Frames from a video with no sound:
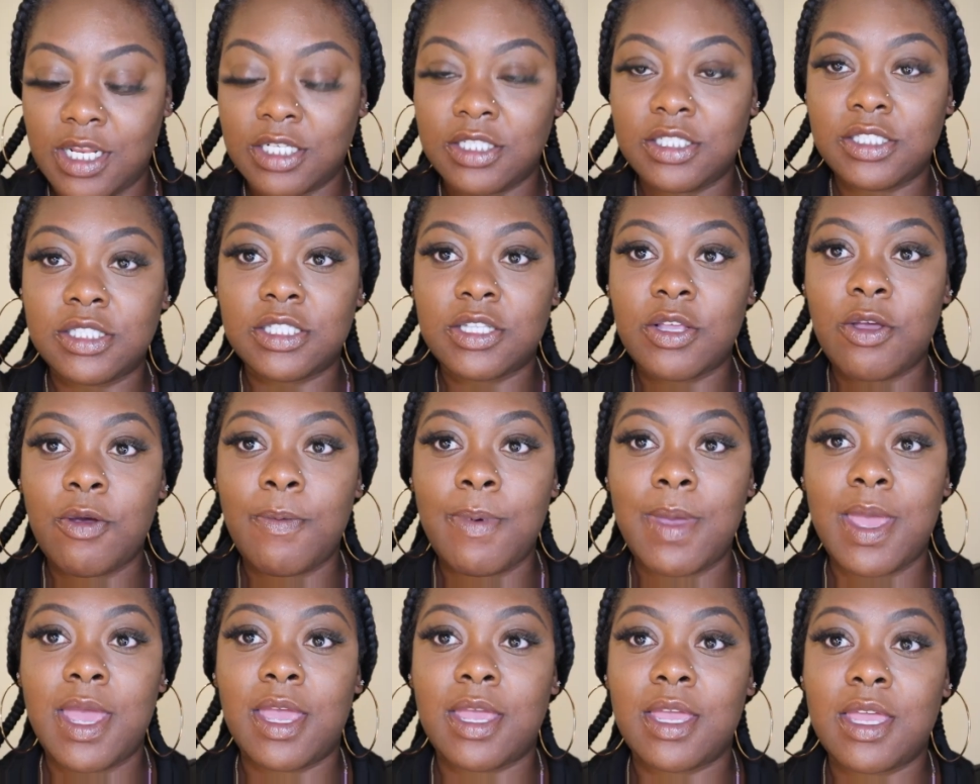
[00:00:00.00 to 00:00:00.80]
I just go
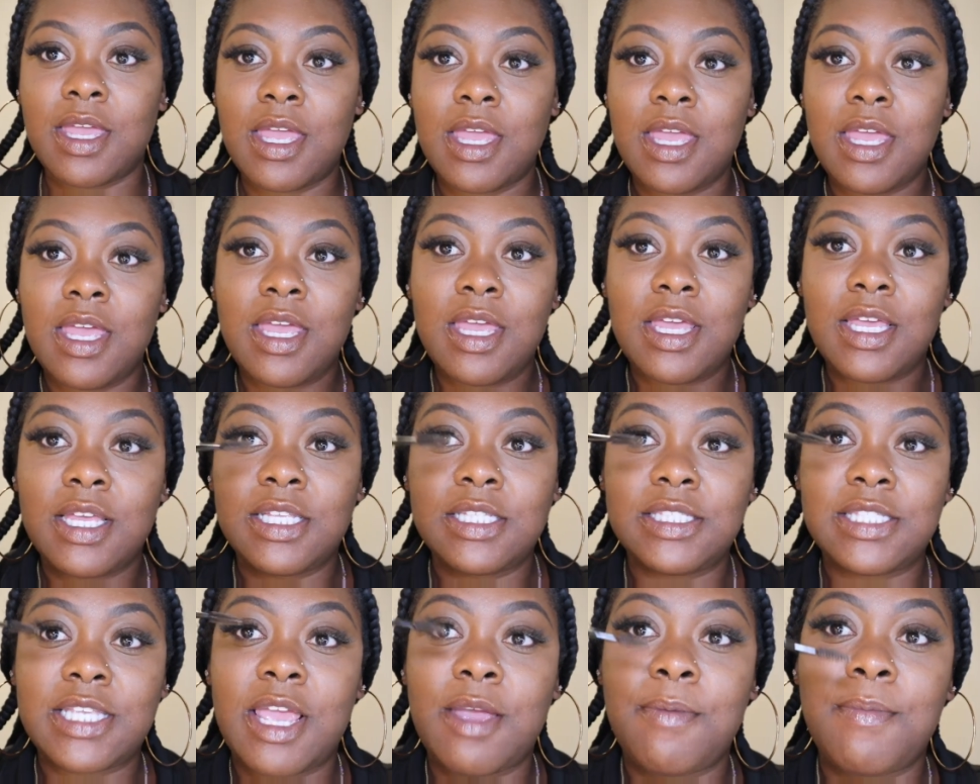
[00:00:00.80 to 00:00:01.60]
back
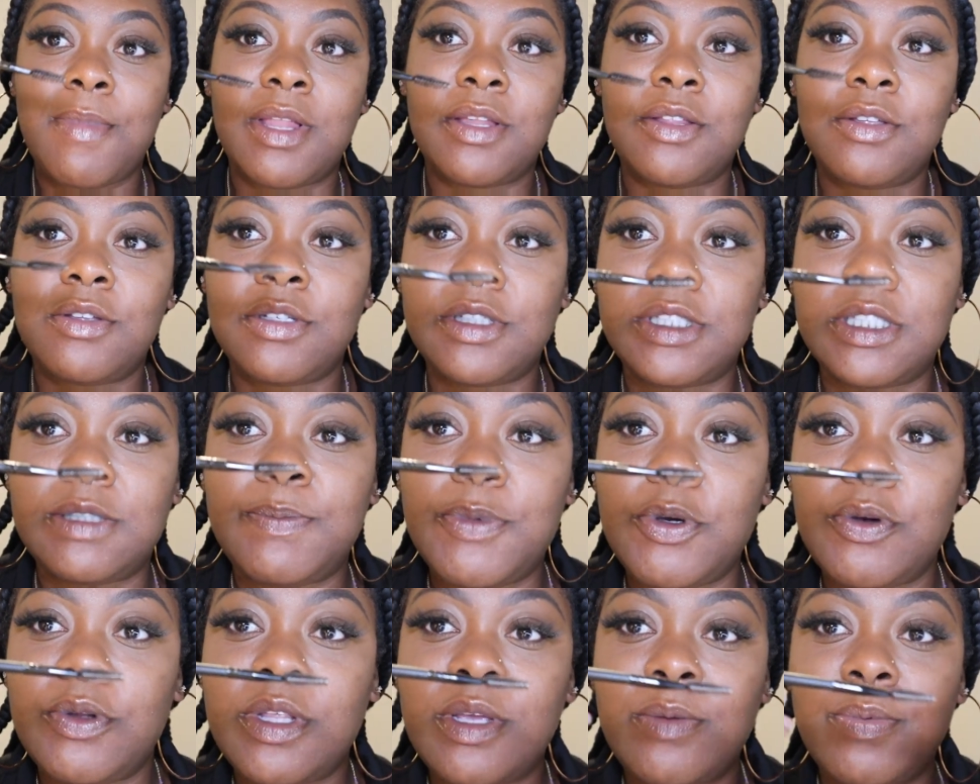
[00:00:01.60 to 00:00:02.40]
and take my little
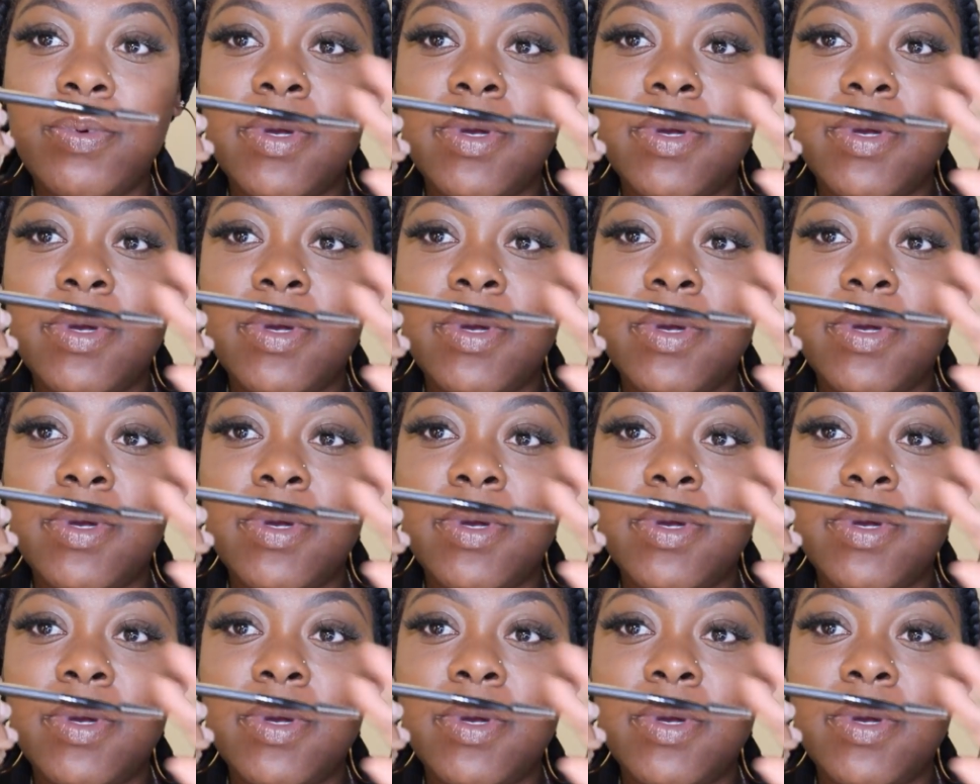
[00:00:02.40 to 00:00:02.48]
spoolie